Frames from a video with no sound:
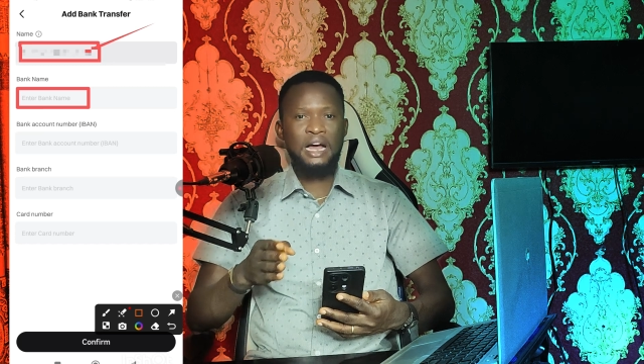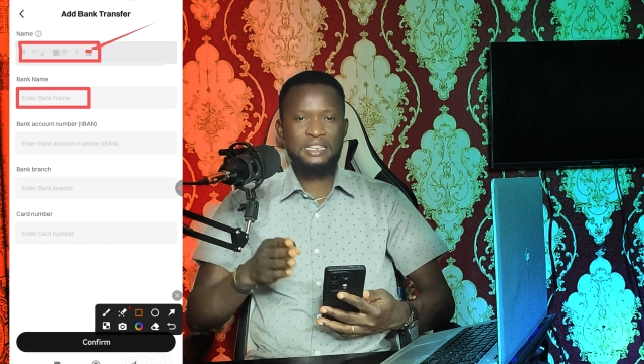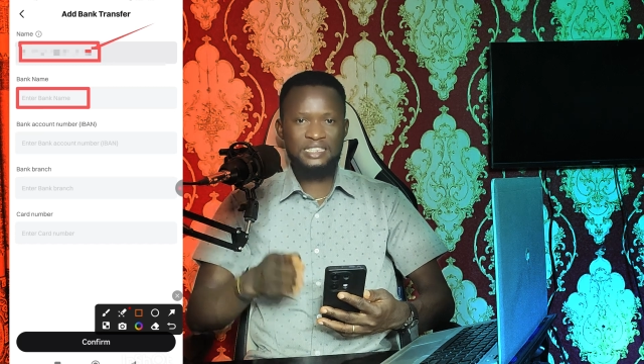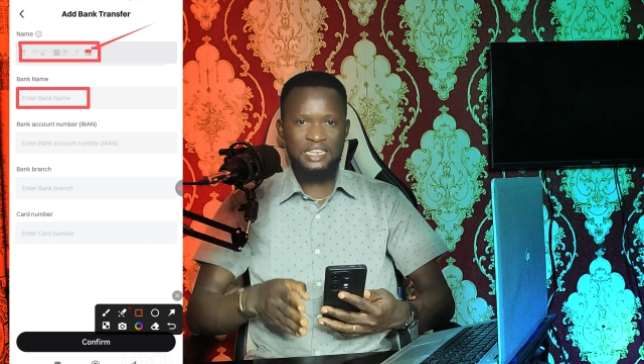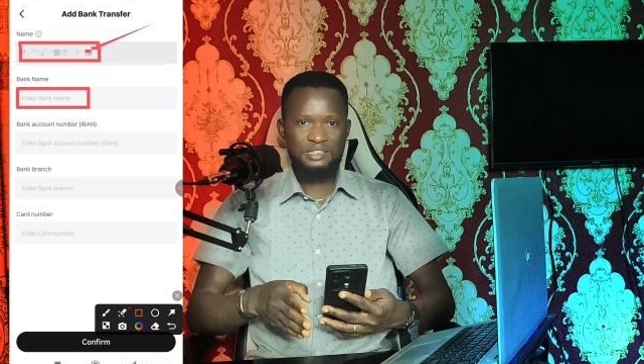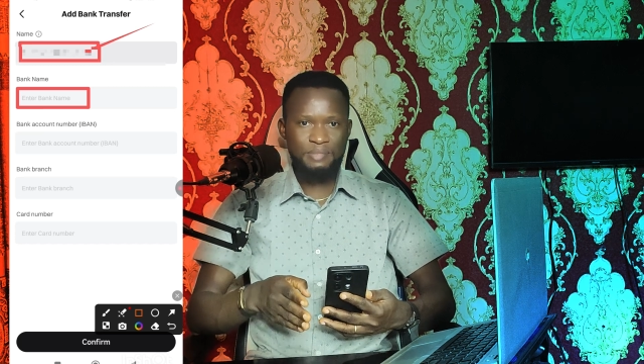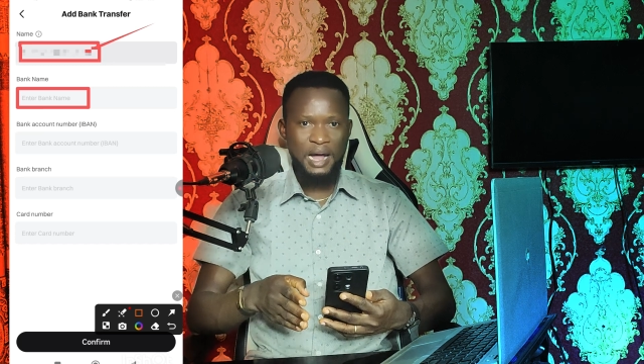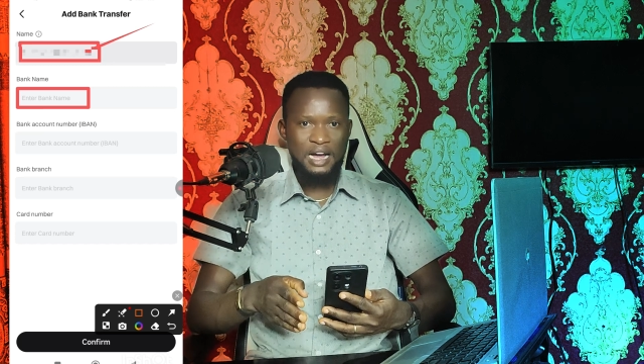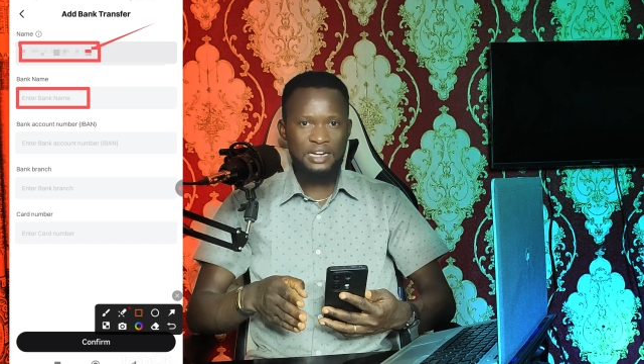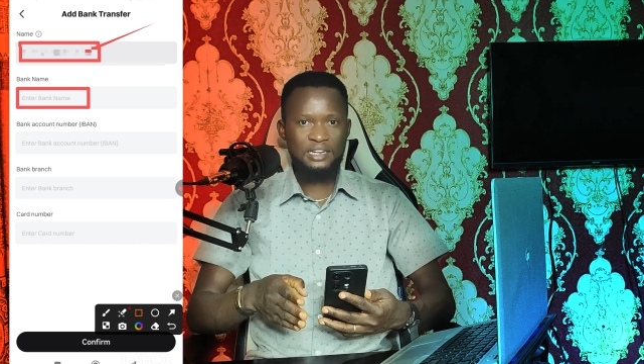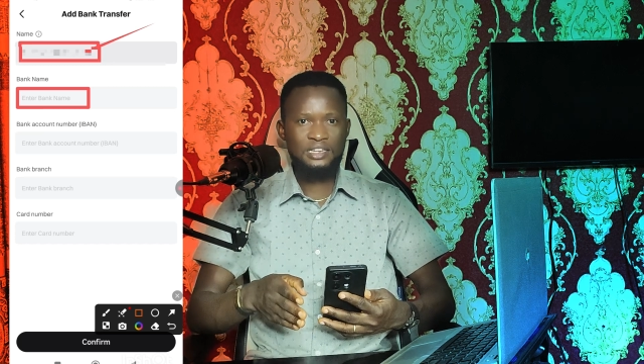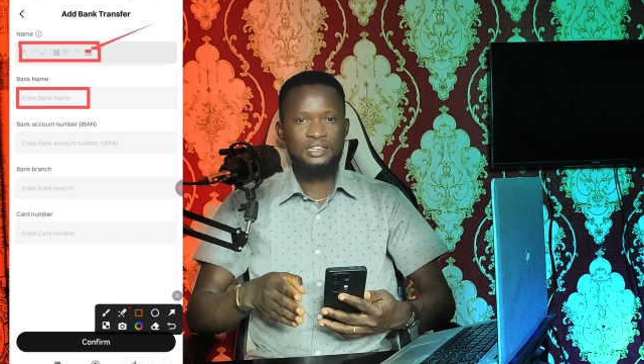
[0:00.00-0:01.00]
Access
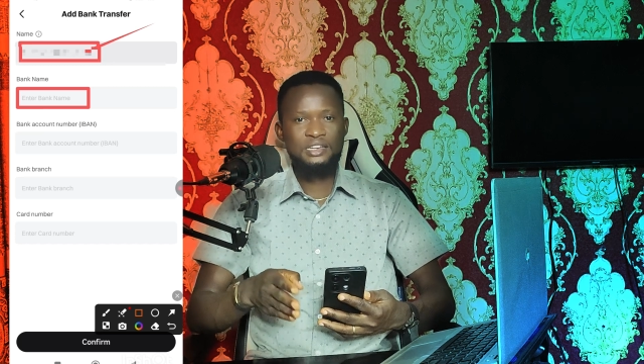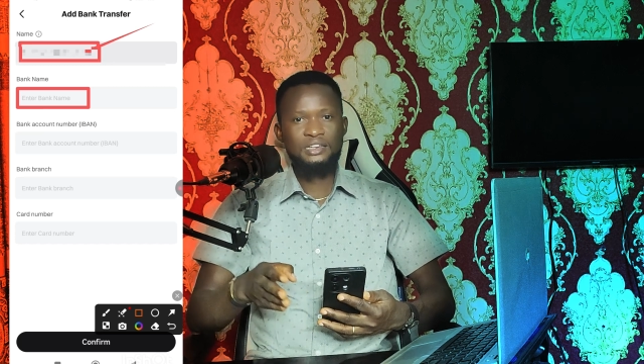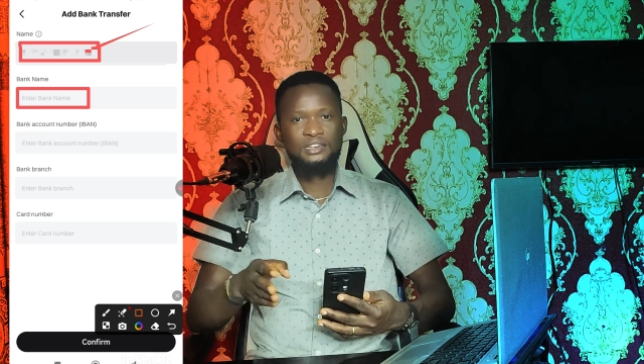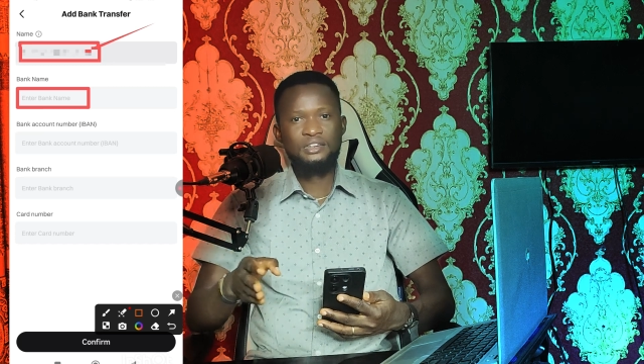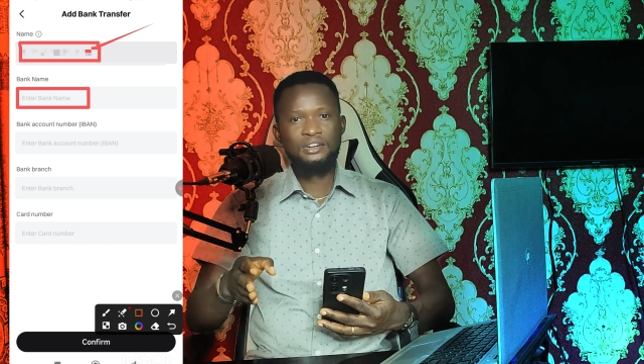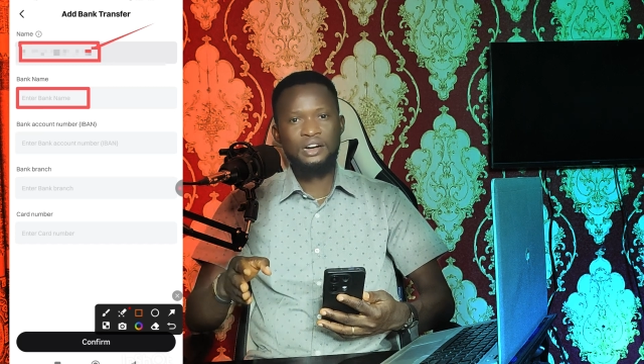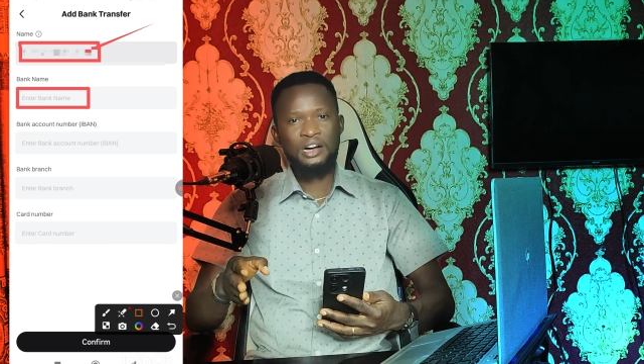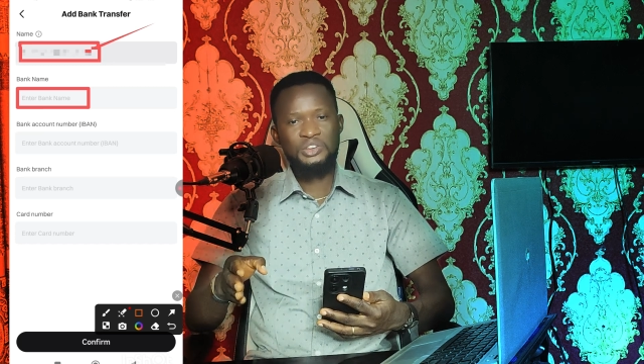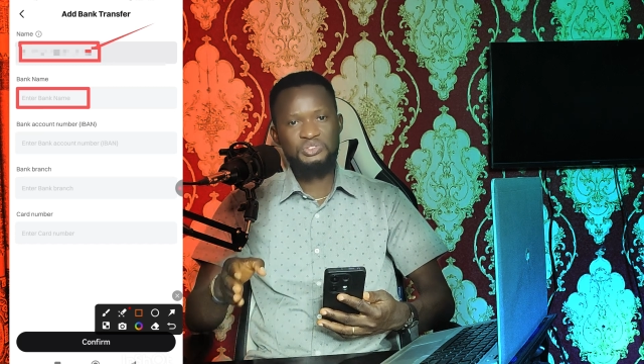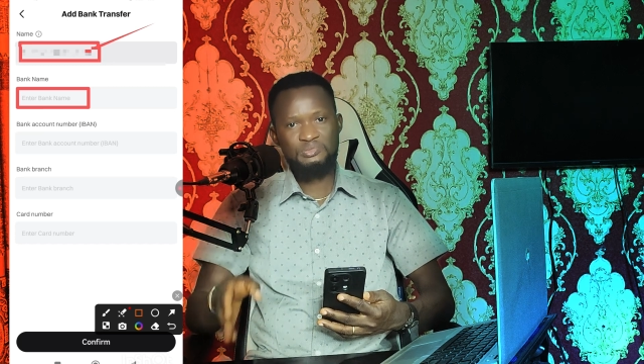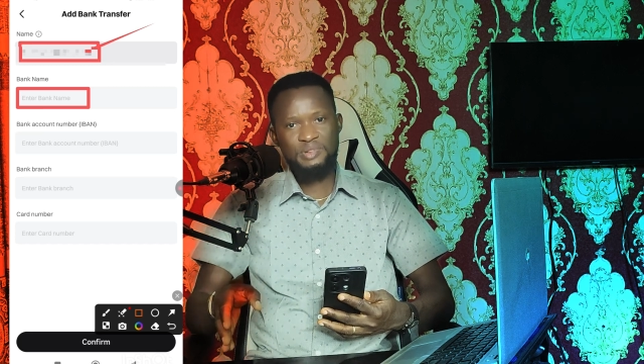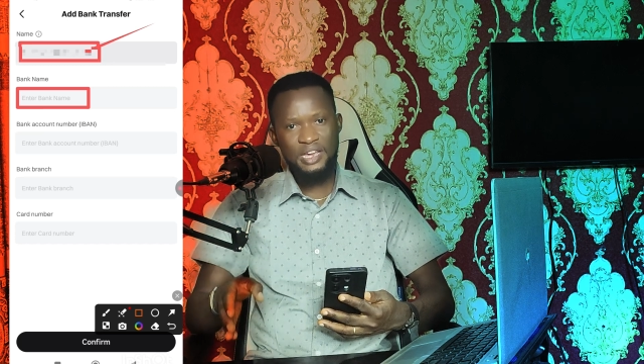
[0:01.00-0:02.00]
Bank,
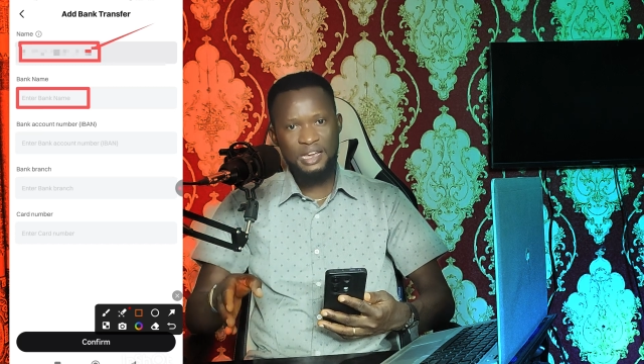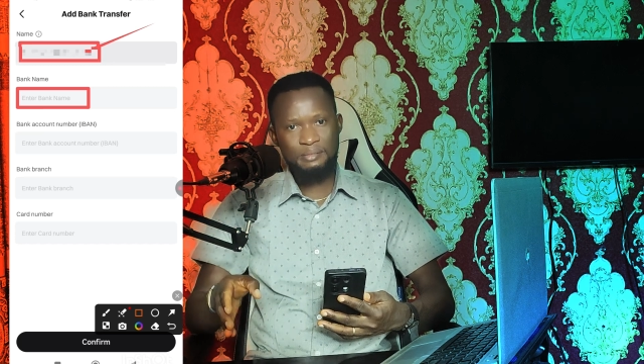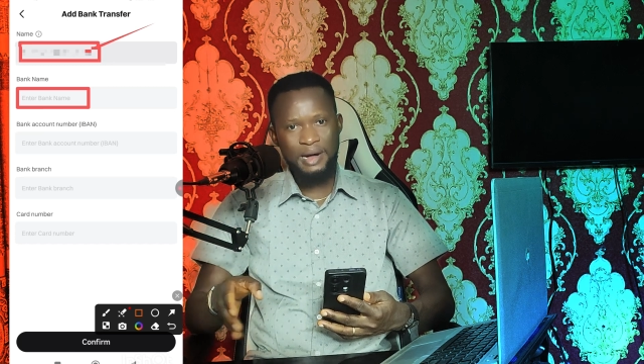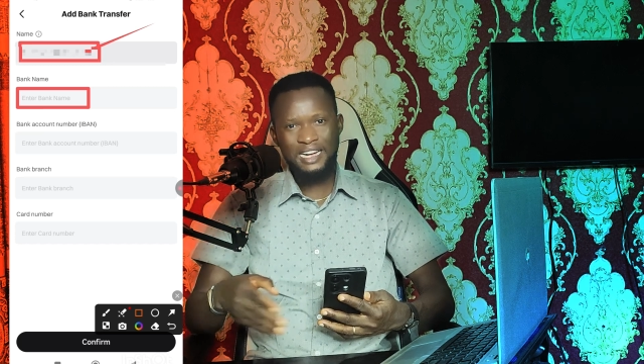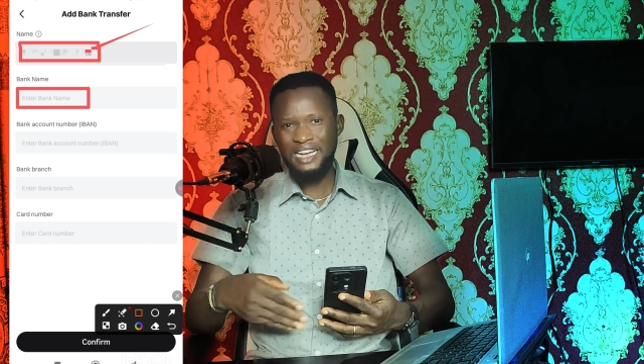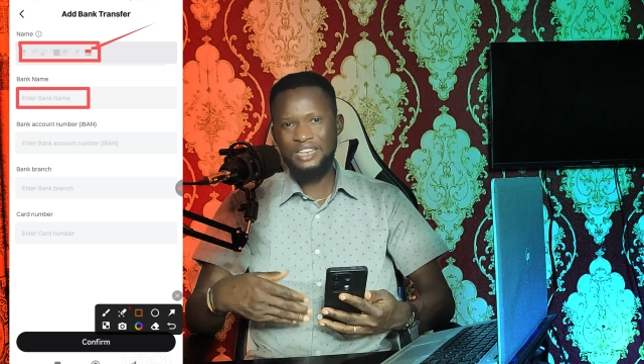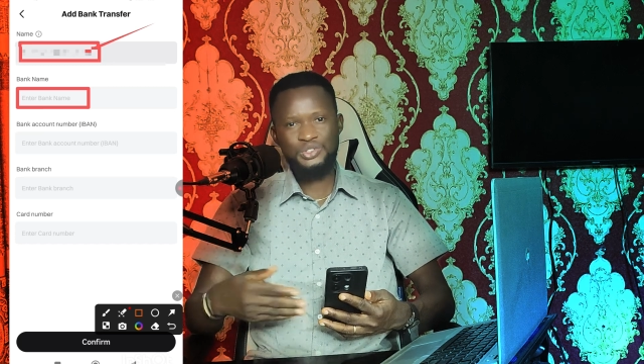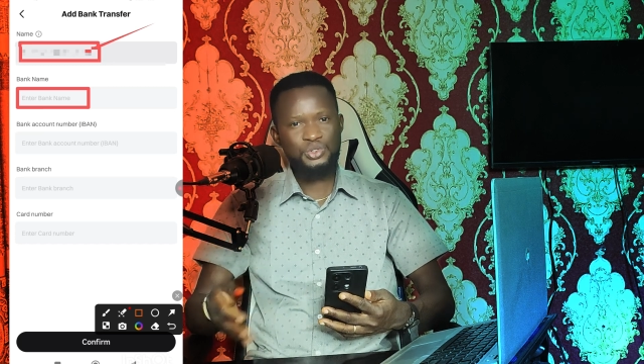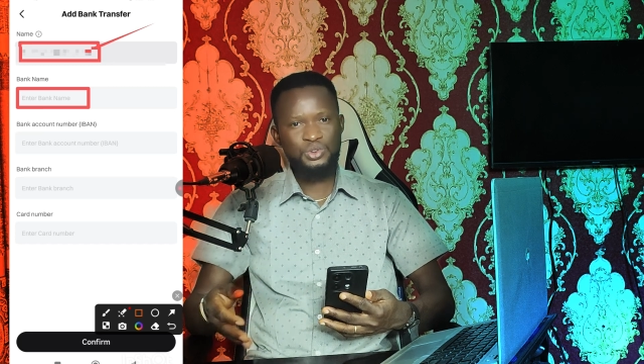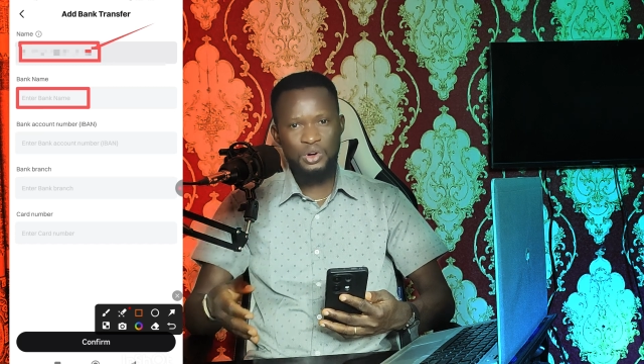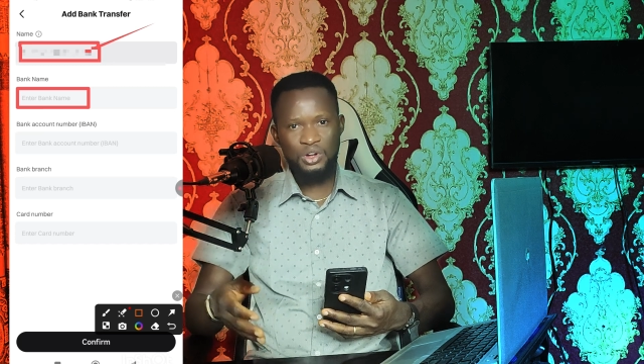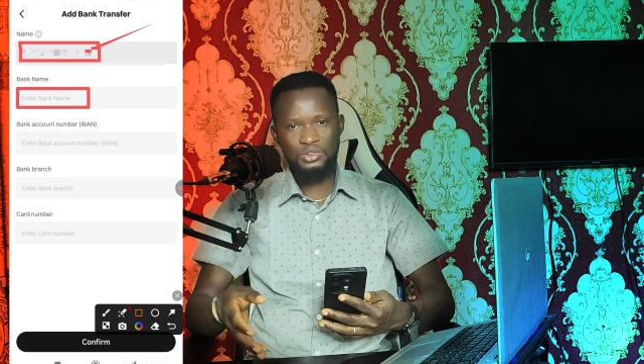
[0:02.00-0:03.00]
UBA Bank, and
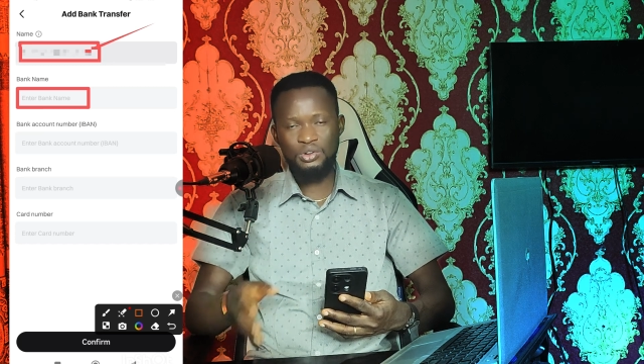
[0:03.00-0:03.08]
so on.